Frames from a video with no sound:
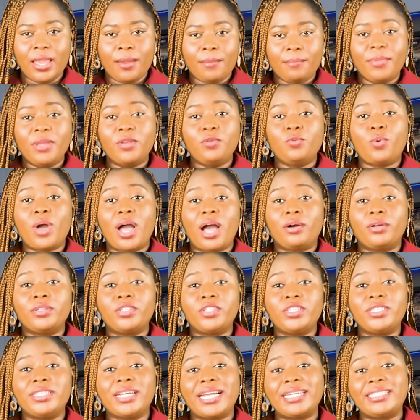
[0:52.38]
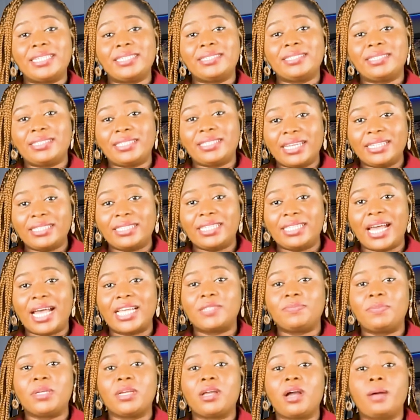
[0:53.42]
Meanwhile, the United States
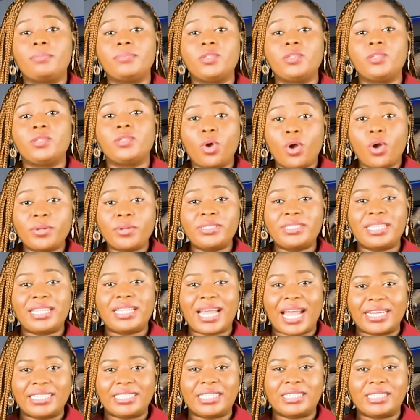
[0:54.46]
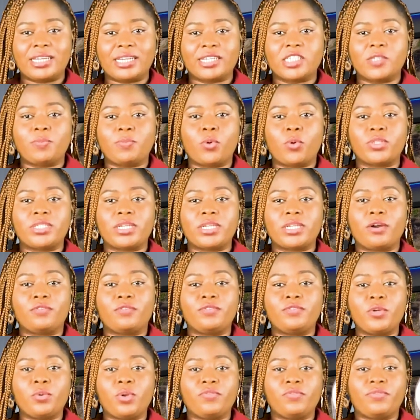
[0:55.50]
has become the world's largest exporter
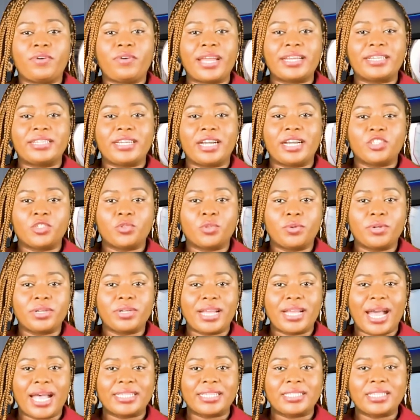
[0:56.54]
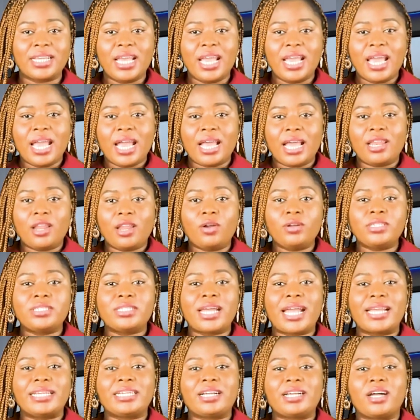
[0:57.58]
of liquefied natural gas
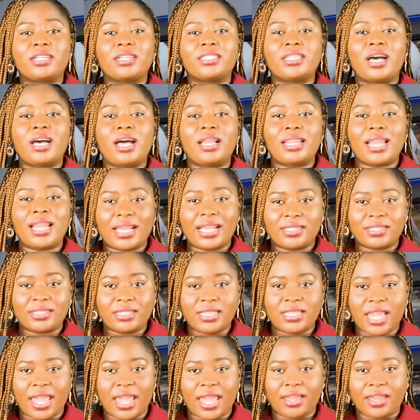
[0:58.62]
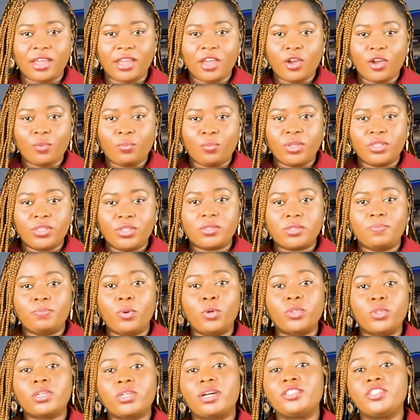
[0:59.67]
alongside Qatar last year, with
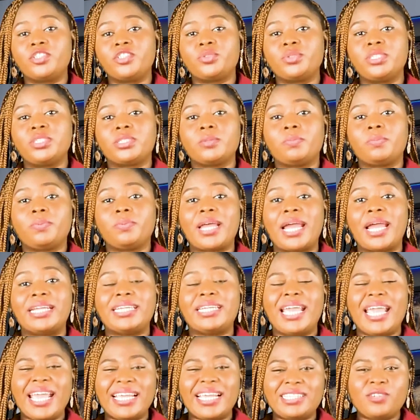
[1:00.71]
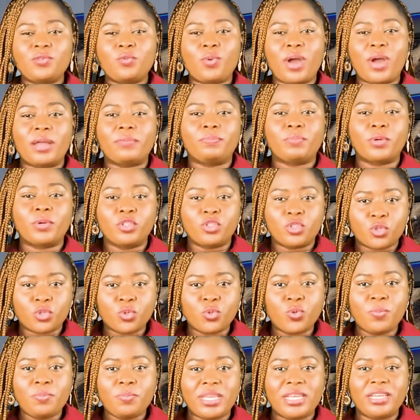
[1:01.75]
both countries supplying
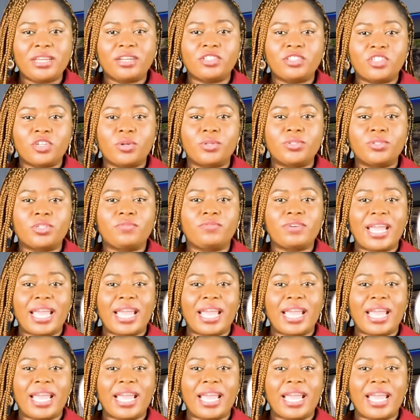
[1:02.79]
81.2 million tons of